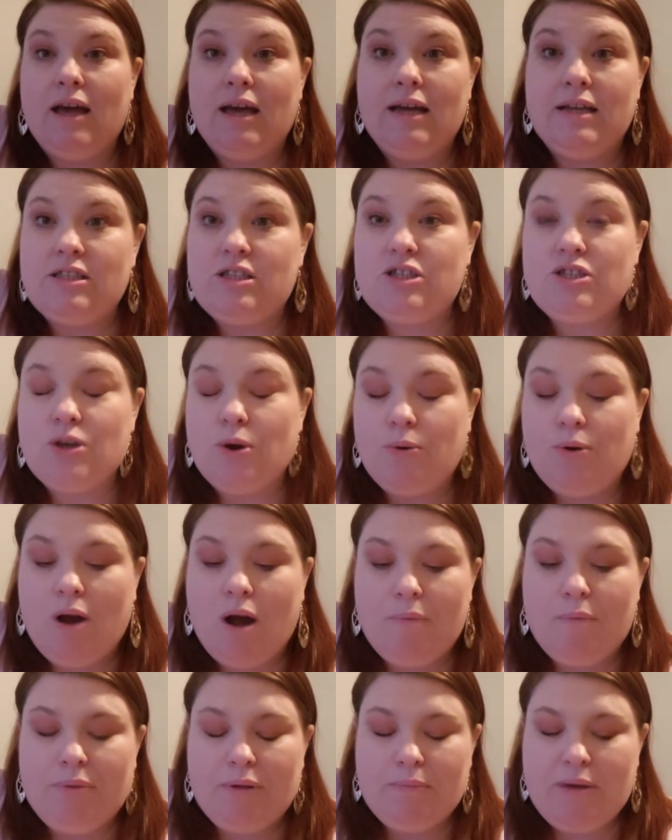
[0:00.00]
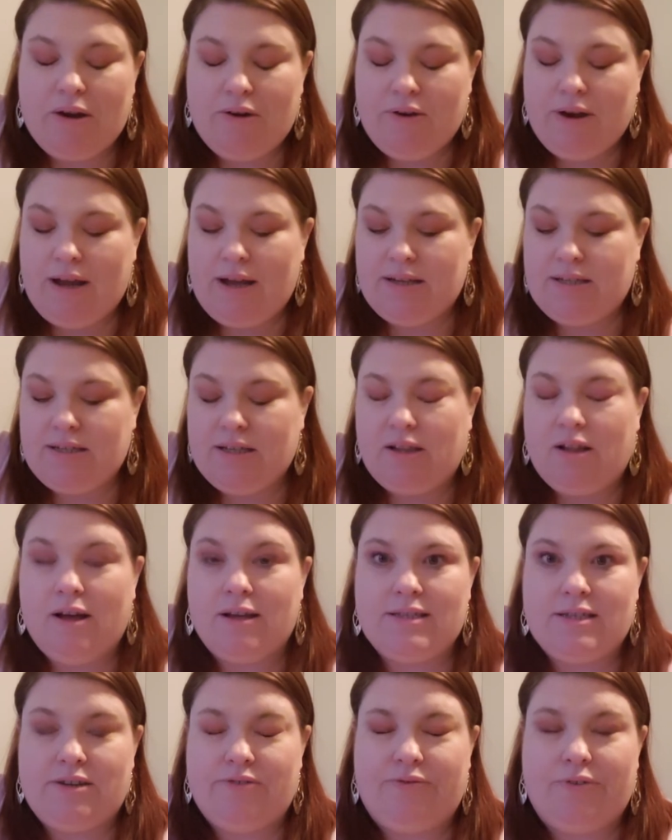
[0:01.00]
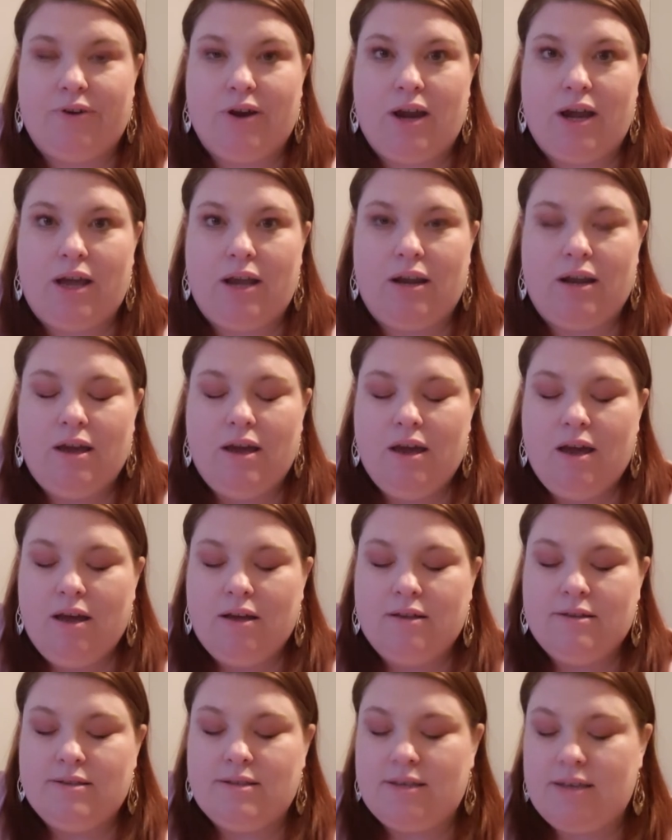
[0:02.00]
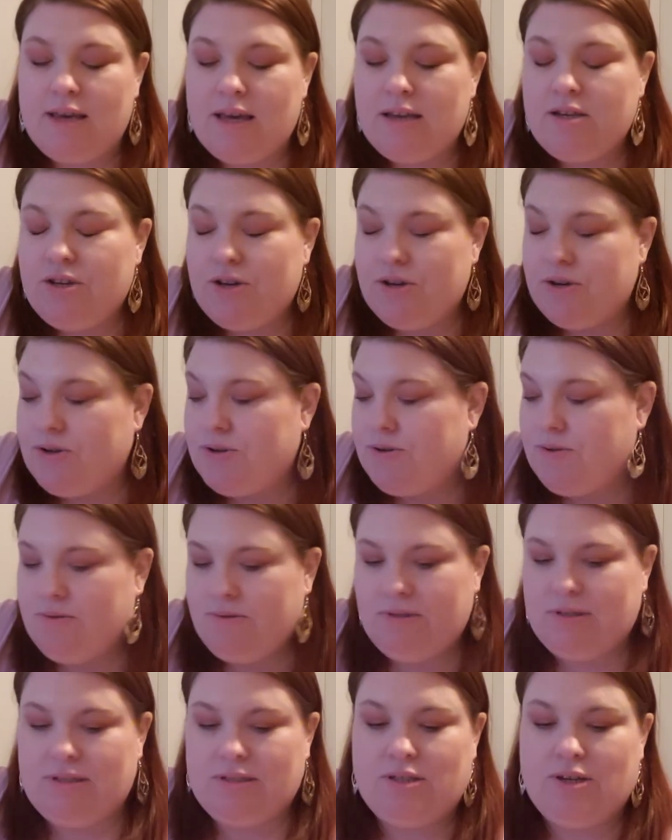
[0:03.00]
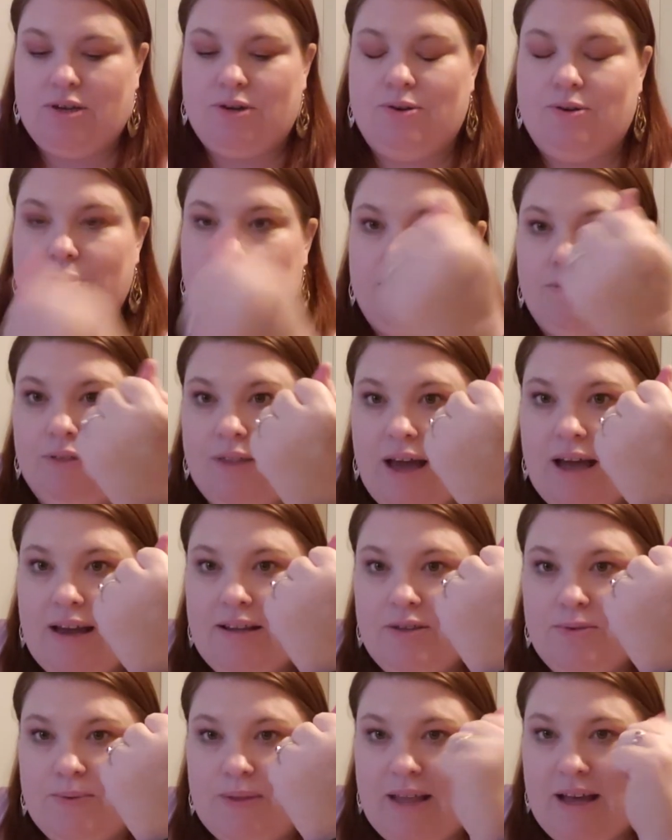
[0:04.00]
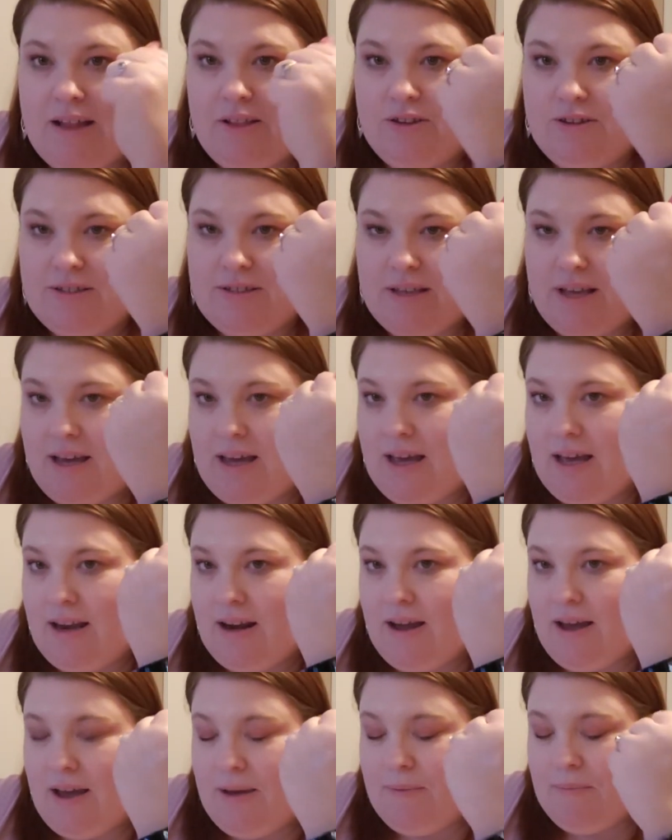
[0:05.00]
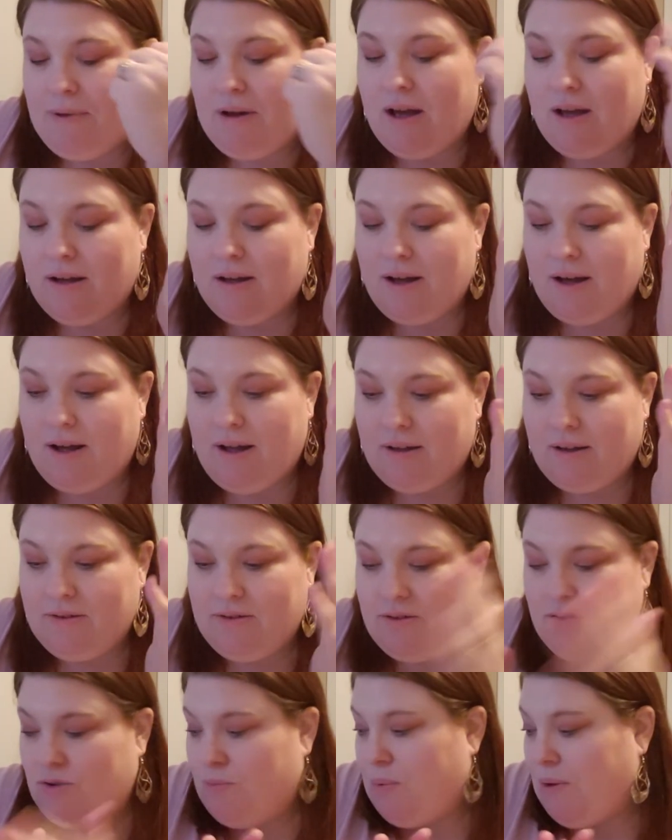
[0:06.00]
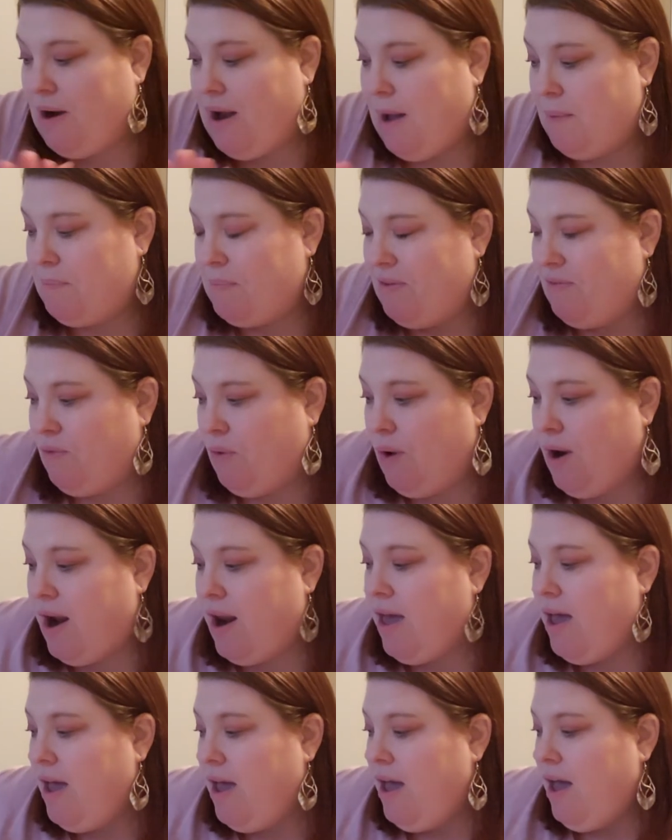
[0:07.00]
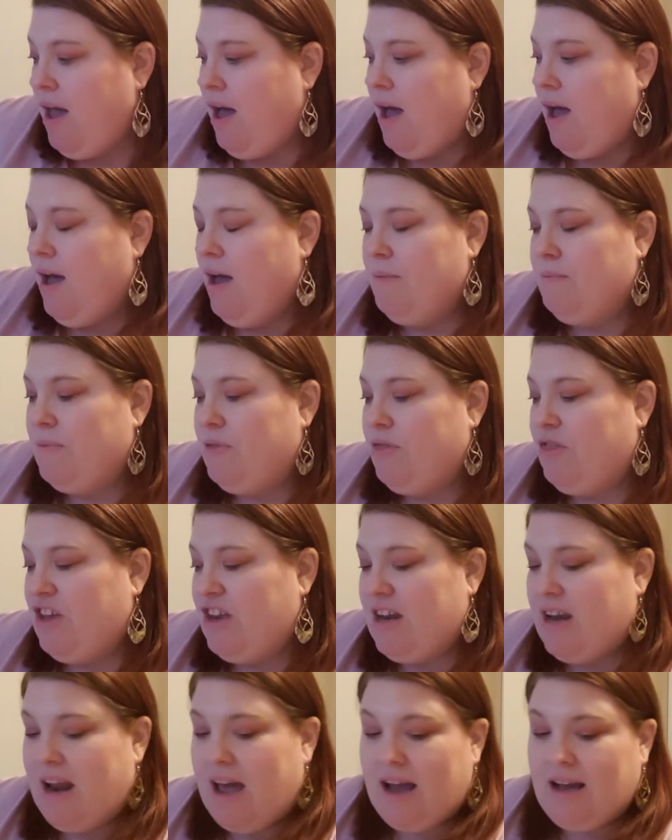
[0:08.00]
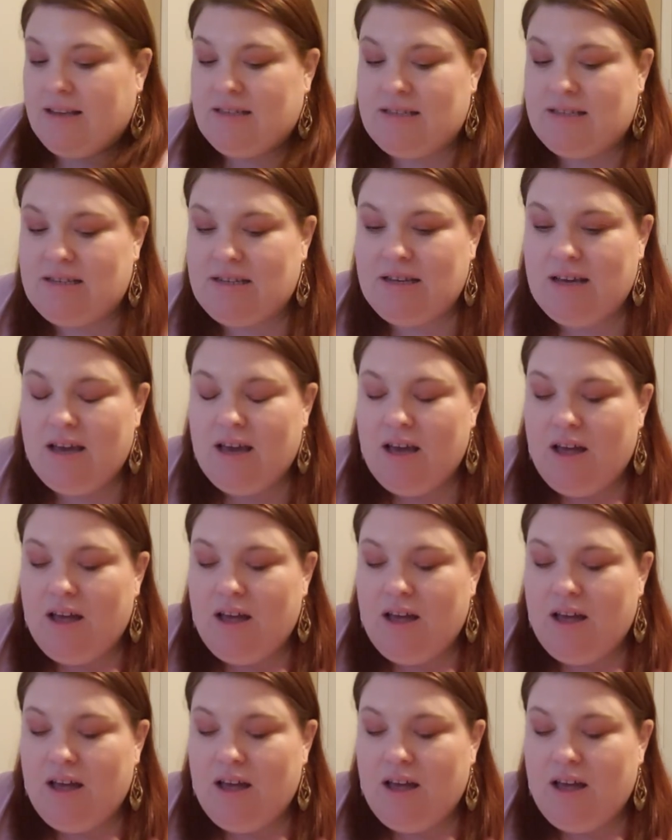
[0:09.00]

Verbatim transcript: it's so complementary to lots of different skin tones. So that is what that looks like, and I'm super happy for it. Um, the next